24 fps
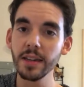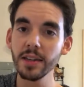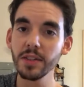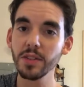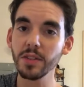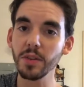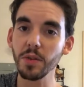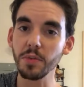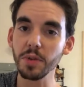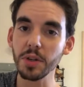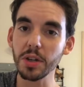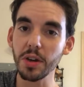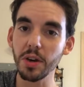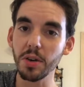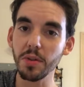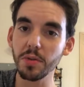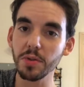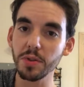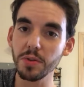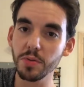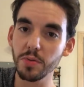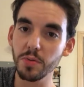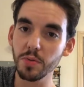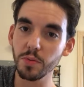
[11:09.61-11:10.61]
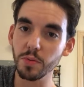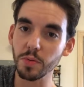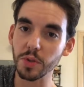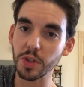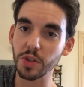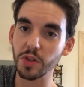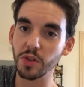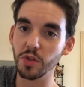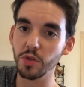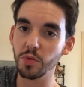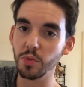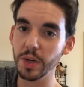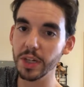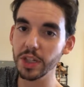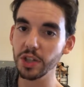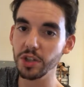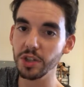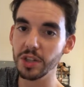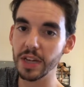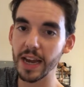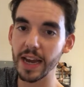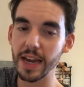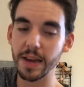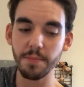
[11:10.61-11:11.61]
So we switch
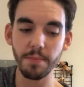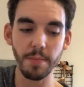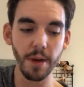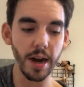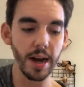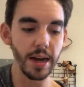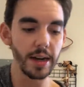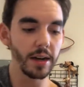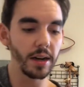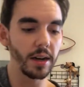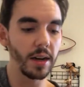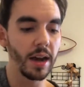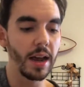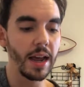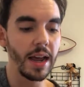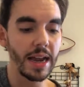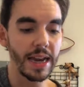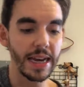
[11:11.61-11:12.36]
to A minor.